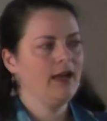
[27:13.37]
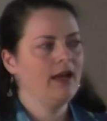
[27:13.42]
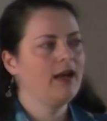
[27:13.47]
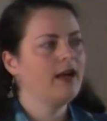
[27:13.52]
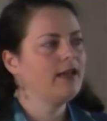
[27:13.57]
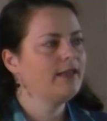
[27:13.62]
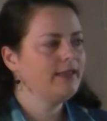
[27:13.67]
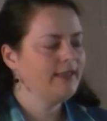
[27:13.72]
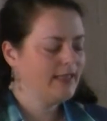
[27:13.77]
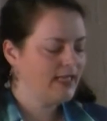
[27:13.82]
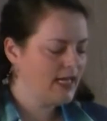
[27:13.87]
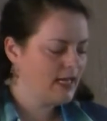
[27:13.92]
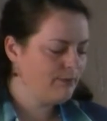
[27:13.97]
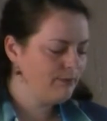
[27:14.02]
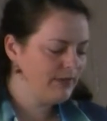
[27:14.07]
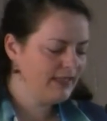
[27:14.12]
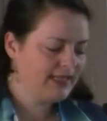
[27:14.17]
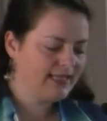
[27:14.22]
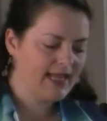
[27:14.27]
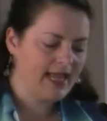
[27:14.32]
A
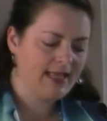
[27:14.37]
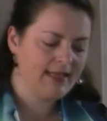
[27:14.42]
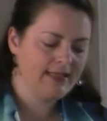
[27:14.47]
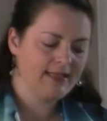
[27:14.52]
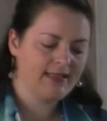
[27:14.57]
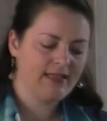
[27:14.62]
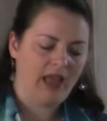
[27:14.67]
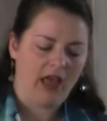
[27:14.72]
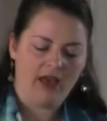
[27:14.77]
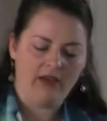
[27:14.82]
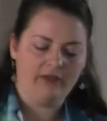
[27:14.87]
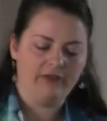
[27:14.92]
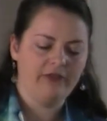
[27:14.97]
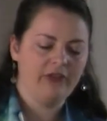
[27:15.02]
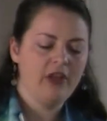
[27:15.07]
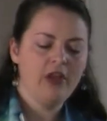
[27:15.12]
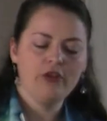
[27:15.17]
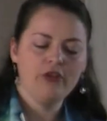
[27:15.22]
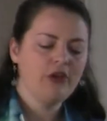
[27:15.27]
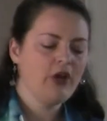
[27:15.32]
deep sense
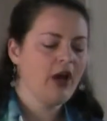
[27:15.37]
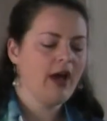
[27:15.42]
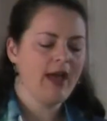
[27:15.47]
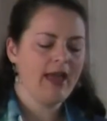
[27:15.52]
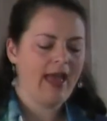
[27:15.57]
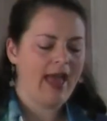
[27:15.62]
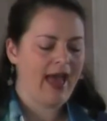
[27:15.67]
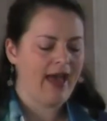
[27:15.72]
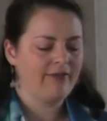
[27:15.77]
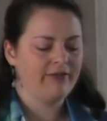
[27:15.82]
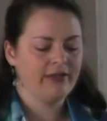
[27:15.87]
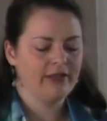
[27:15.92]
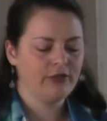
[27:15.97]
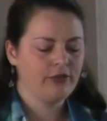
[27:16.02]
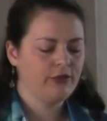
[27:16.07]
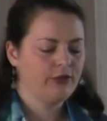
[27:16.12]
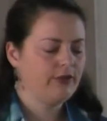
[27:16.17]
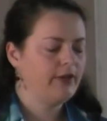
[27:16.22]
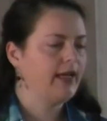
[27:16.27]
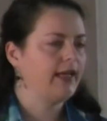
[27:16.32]
of not having
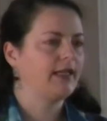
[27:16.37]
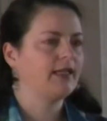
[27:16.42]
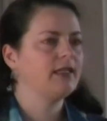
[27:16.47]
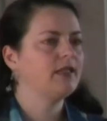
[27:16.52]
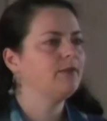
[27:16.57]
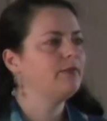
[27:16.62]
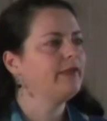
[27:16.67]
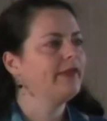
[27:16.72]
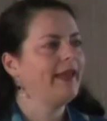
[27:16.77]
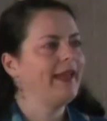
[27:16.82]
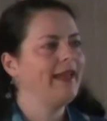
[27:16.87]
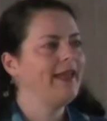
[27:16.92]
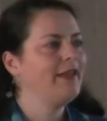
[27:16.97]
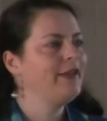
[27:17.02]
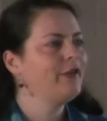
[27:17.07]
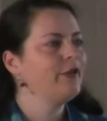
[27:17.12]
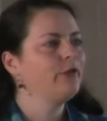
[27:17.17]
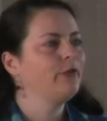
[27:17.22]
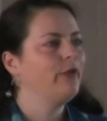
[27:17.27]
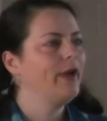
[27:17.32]
to
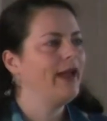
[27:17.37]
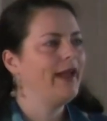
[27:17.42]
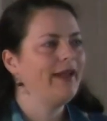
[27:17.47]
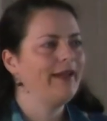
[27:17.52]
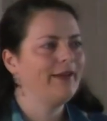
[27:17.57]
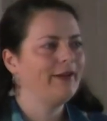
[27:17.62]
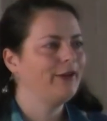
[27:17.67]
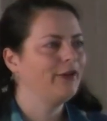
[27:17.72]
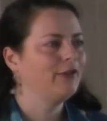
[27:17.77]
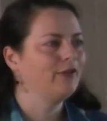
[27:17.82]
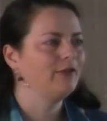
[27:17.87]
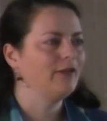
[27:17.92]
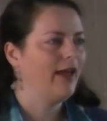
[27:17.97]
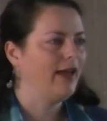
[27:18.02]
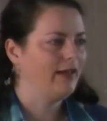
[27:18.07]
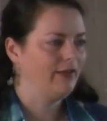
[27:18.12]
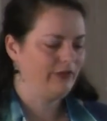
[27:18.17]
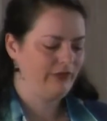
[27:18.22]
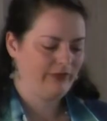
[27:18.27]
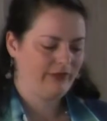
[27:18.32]
explain away her
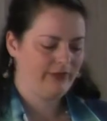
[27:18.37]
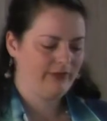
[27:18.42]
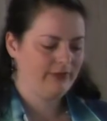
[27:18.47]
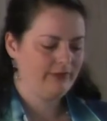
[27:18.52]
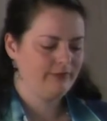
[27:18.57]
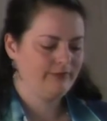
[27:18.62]
life.